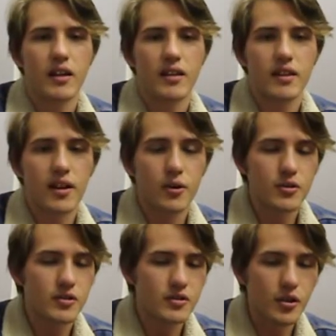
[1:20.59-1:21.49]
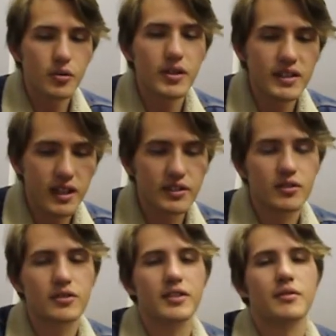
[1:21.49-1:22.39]
there were so many
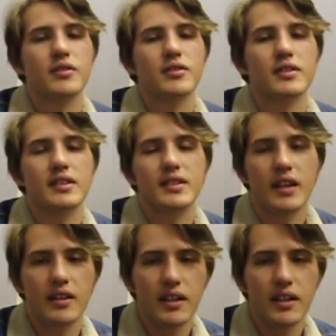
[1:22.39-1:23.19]
technical difficulties that